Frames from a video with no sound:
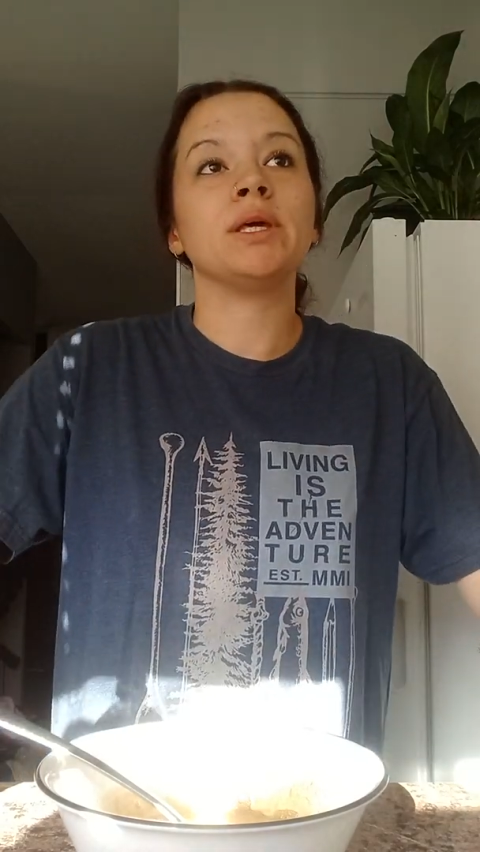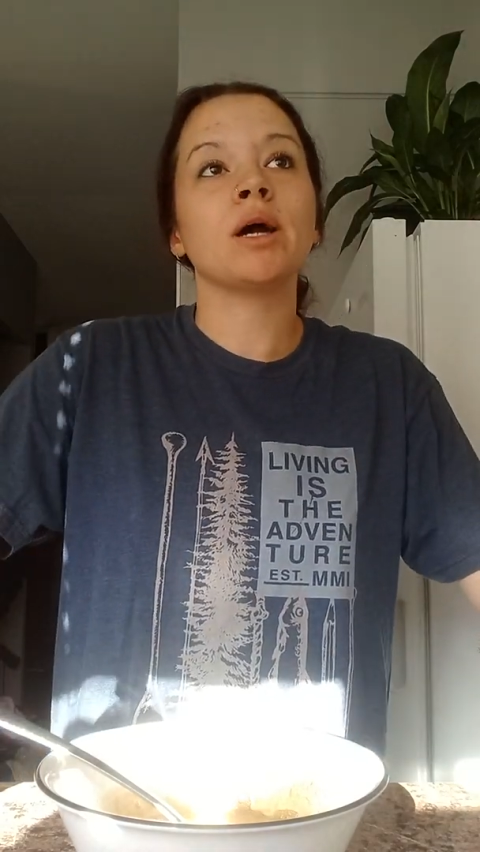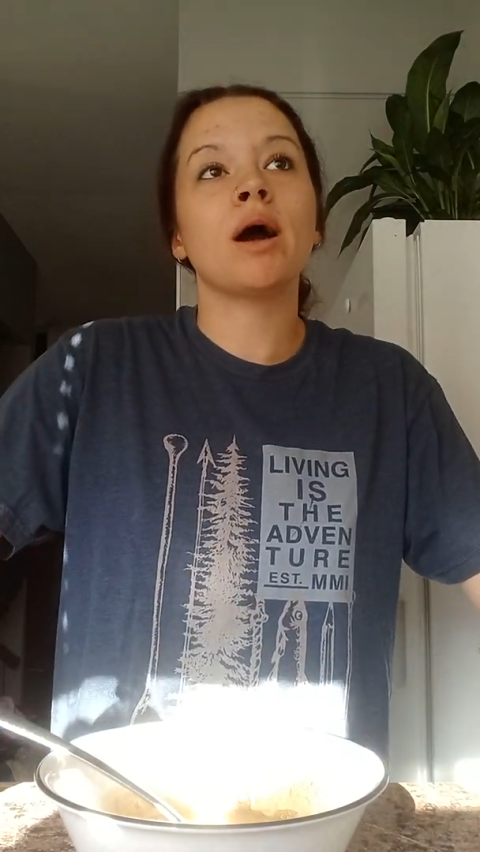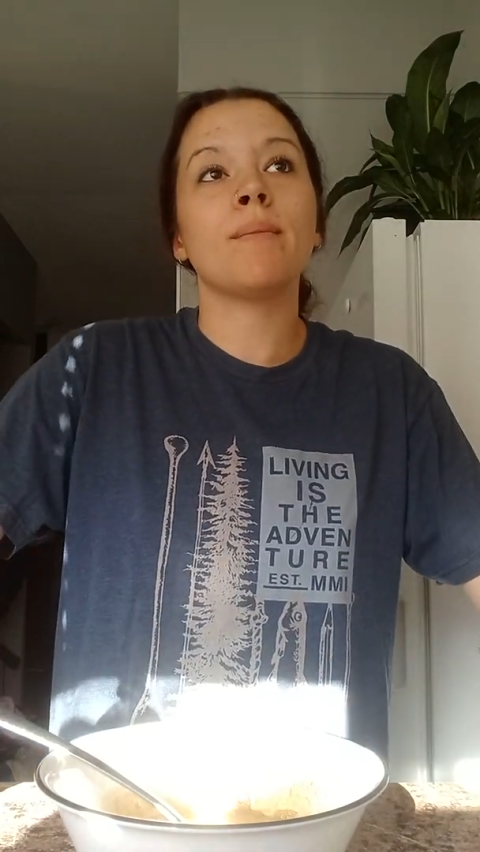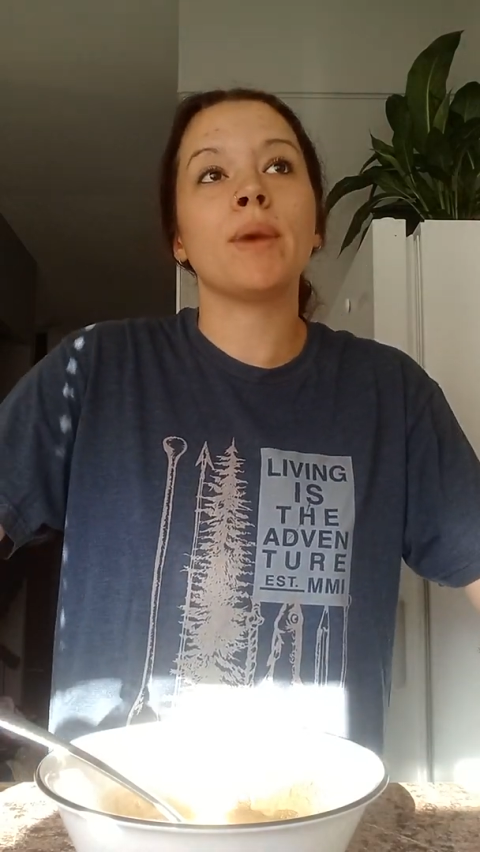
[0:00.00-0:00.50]

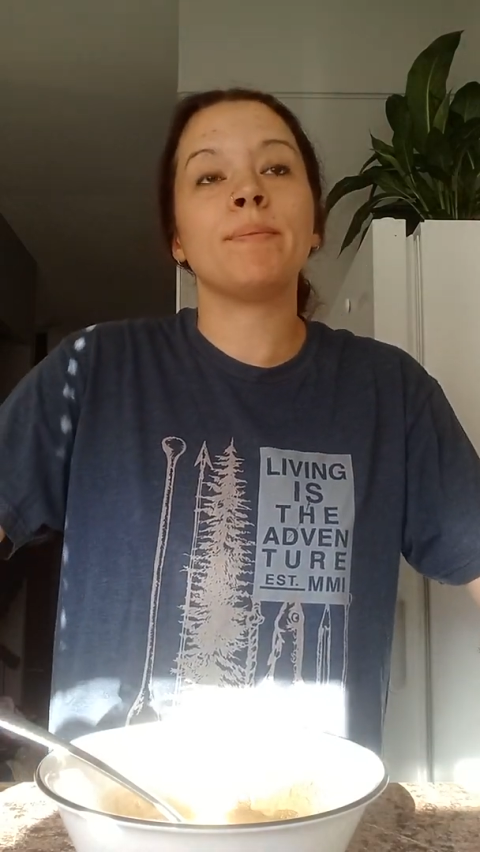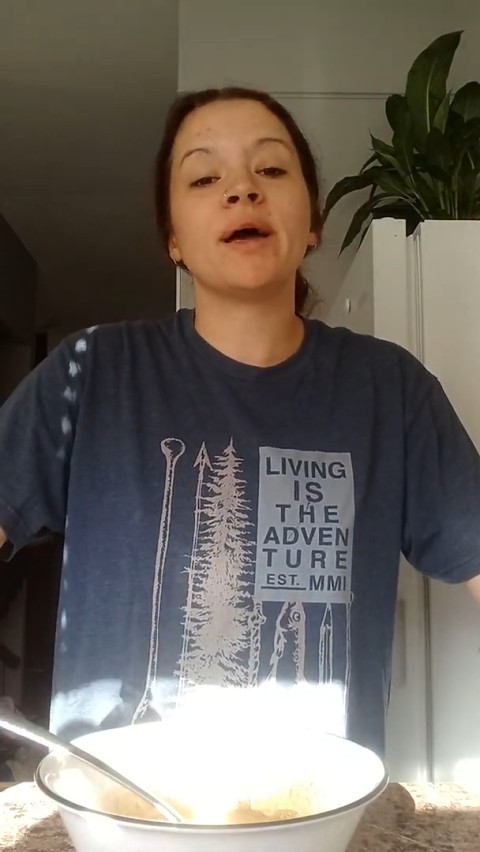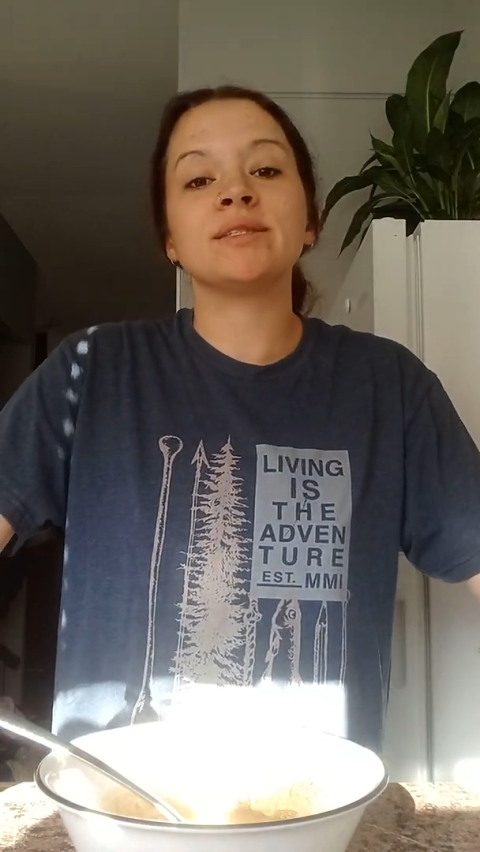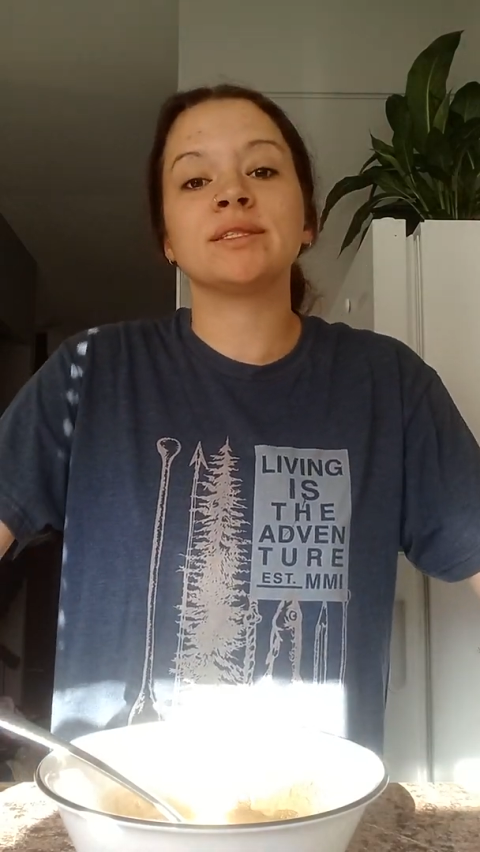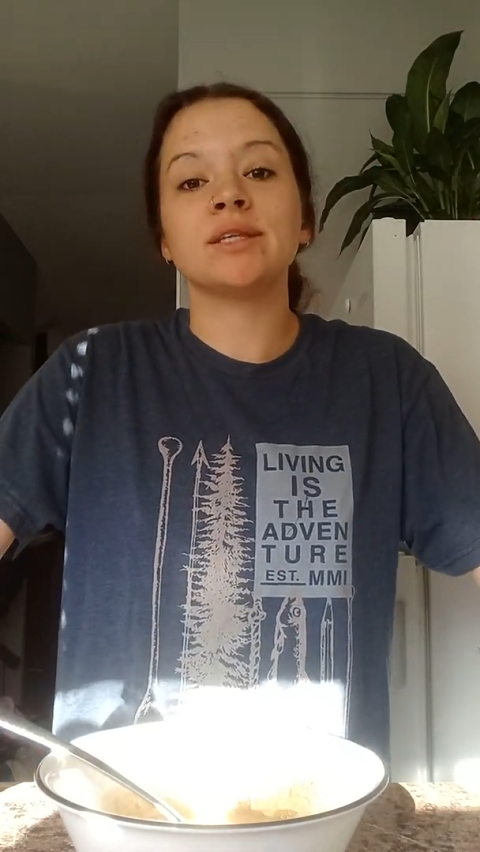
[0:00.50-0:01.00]
become my
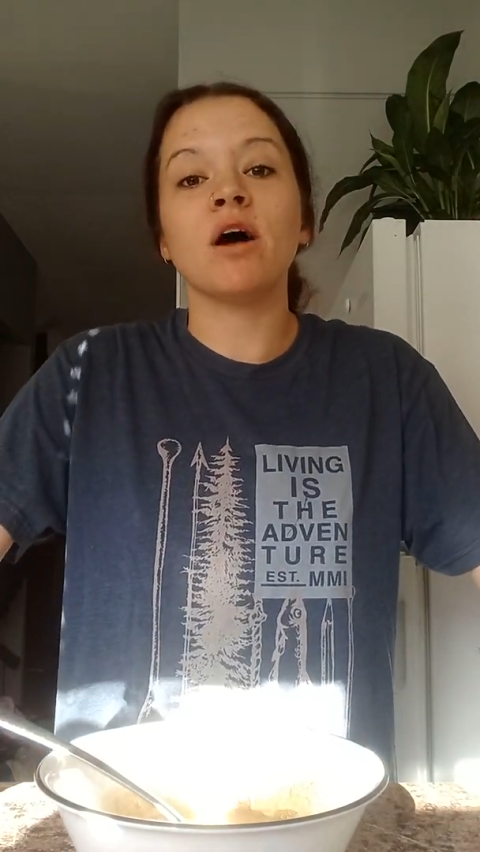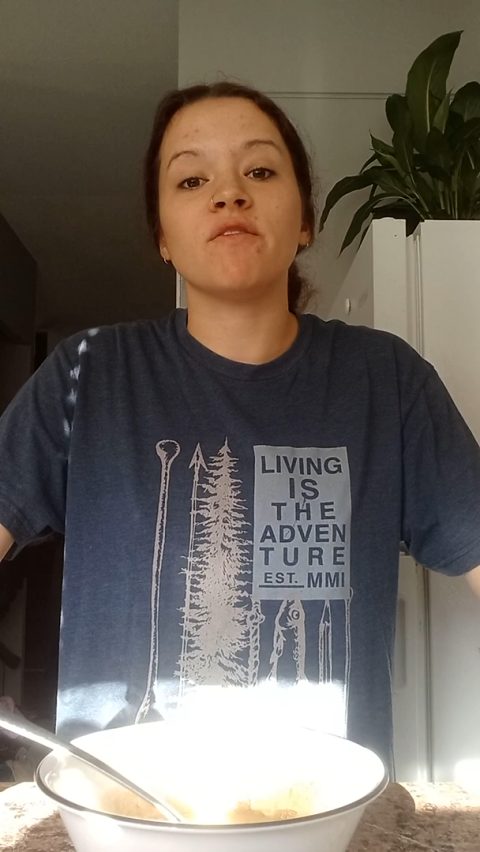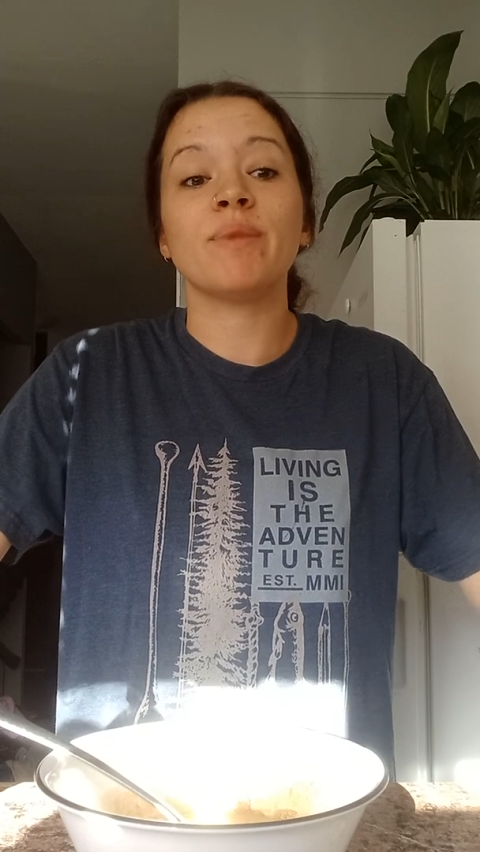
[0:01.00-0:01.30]
best self,